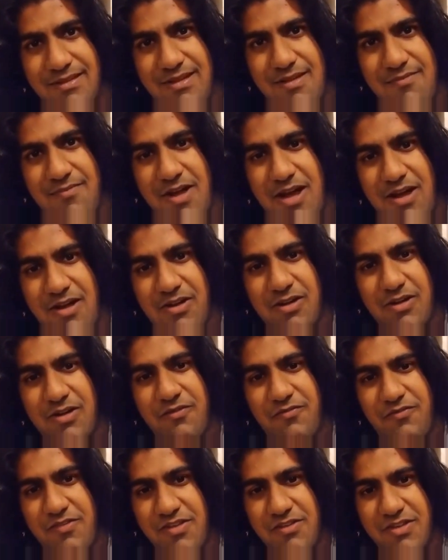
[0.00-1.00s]
about
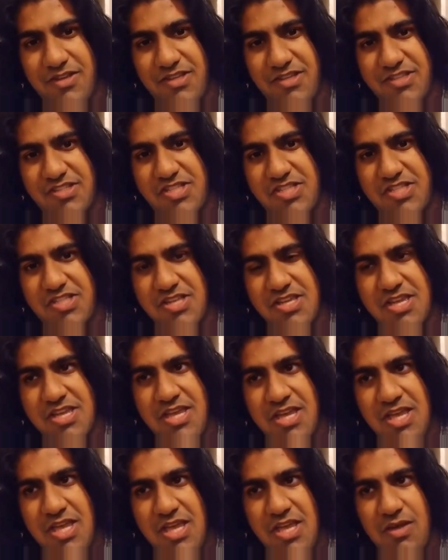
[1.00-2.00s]
her feelings
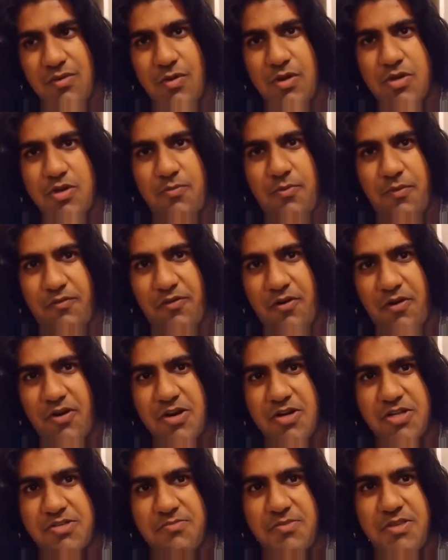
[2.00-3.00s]
would you prefer
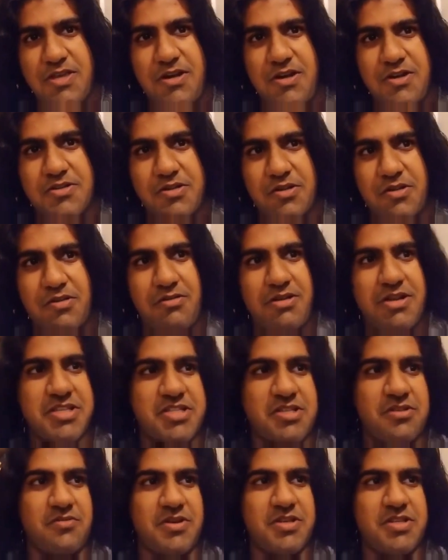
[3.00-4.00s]
her to be under
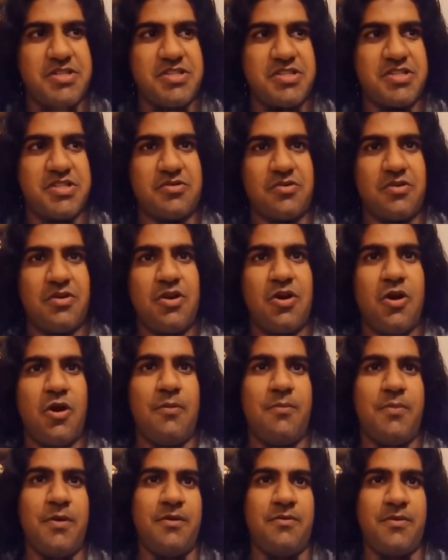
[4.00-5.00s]
closet racist or
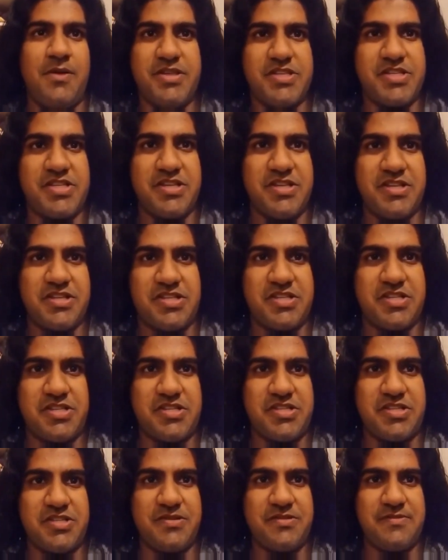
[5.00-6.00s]
open
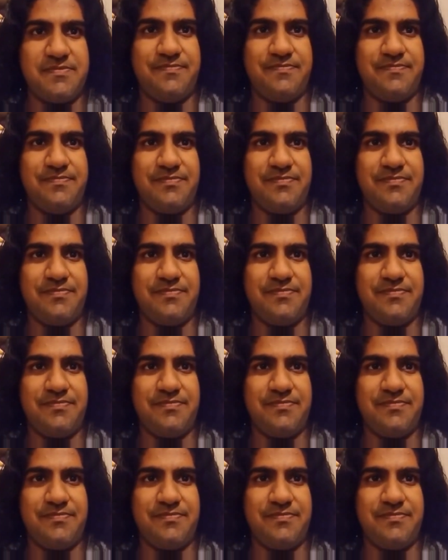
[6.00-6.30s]
racist?